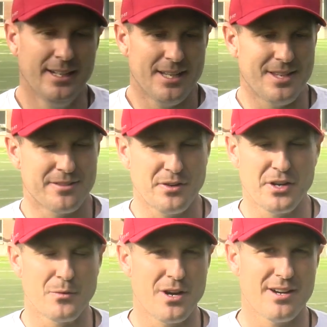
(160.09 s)
And then it's
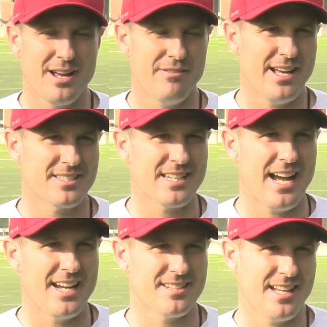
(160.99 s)
very rare to have that
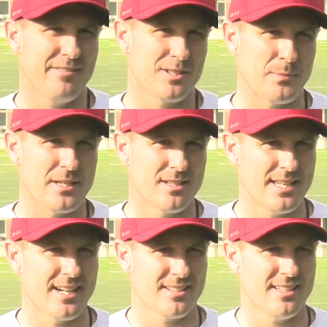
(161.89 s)
size and have the speed to
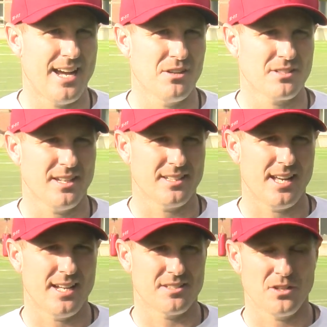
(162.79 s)
take it to the house like
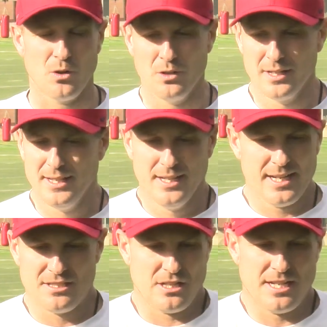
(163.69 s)
that. So
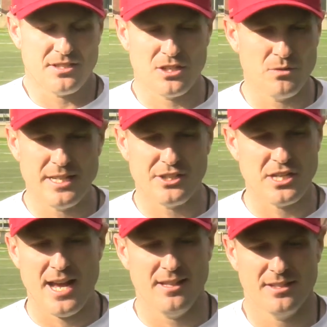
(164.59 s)
he's a unique
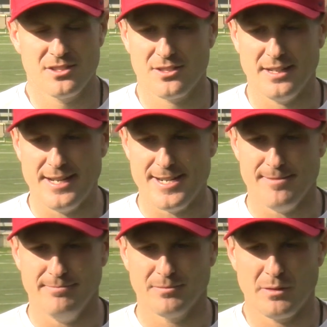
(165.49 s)
challenge,
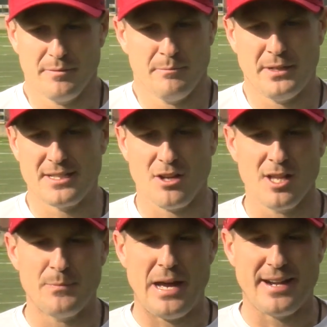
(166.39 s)
but it's all
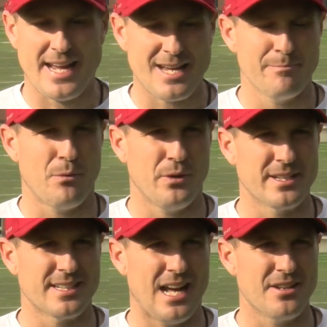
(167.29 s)
about aim
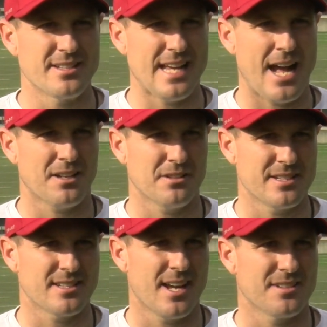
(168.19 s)
point and how you tackle
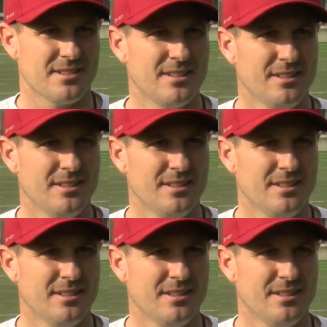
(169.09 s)
these guys.